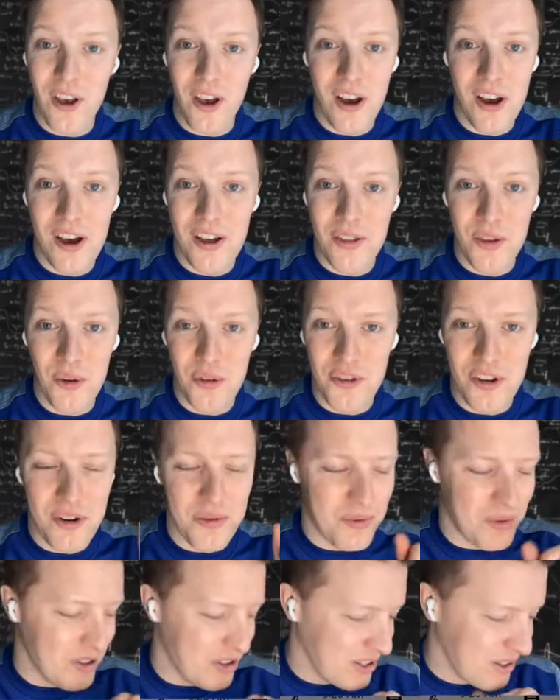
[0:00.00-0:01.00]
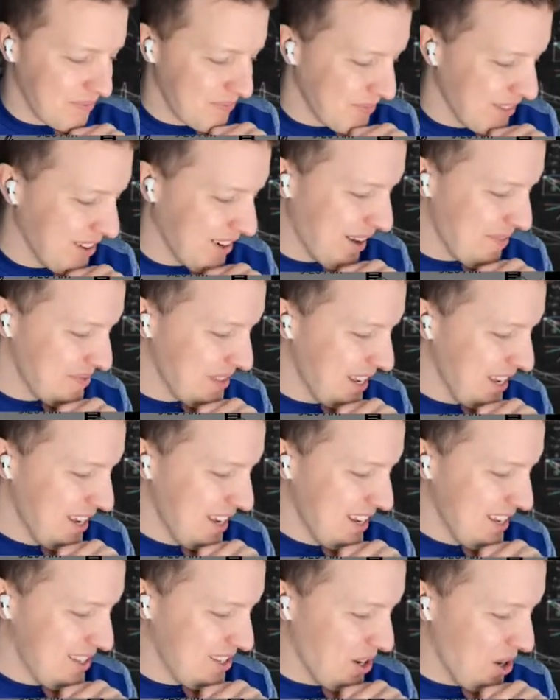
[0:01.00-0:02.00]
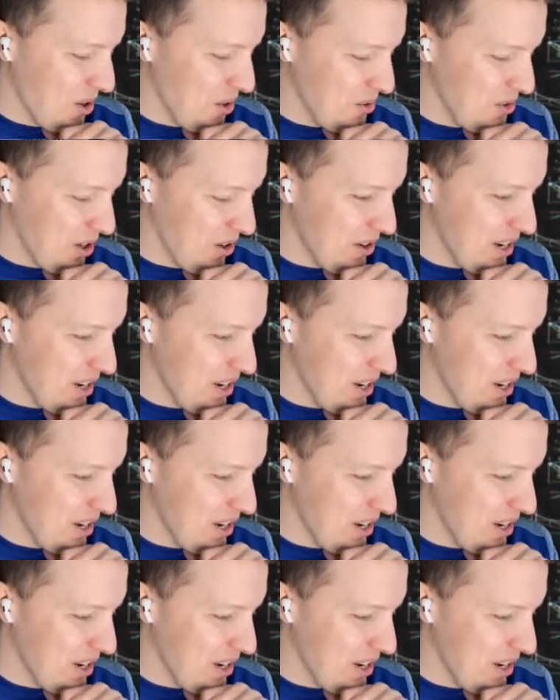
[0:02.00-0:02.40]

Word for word: Uh, those didn't work. Okay, so there